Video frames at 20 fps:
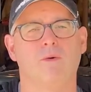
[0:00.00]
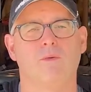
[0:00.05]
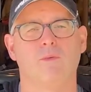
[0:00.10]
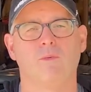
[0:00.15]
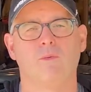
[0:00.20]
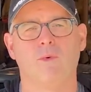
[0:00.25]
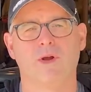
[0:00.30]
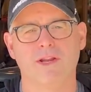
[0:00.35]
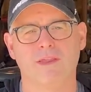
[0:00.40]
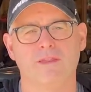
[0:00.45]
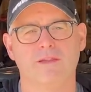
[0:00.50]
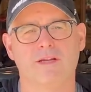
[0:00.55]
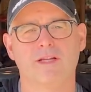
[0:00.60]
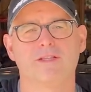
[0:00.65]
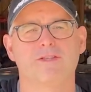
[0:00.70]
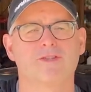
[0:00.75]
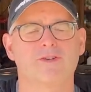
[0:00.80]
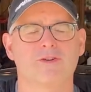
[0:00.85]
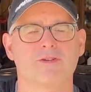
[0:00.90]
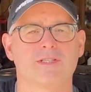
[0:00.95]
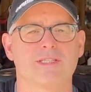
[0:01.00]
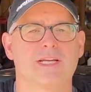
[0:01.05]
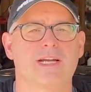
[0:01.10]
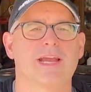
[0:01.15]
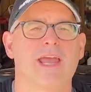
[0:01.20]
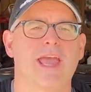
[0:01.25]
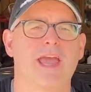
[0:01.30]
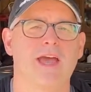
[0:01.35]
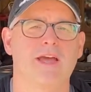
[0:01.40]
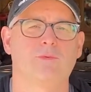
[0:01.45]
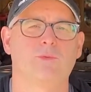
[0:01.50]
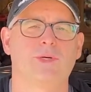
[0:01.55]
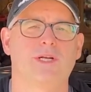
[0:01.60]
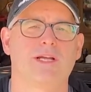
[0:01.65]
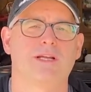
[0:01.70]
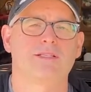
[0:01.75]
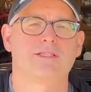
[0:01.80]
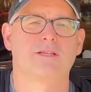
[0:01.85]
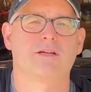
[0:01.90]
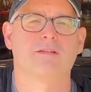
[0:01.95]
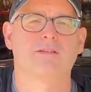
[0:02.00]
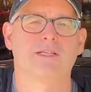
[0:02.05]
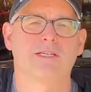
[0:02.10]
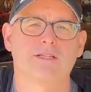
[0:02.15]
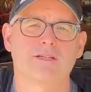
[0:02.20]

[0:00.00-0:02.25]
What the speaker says: One of the concerns that I had when I installed this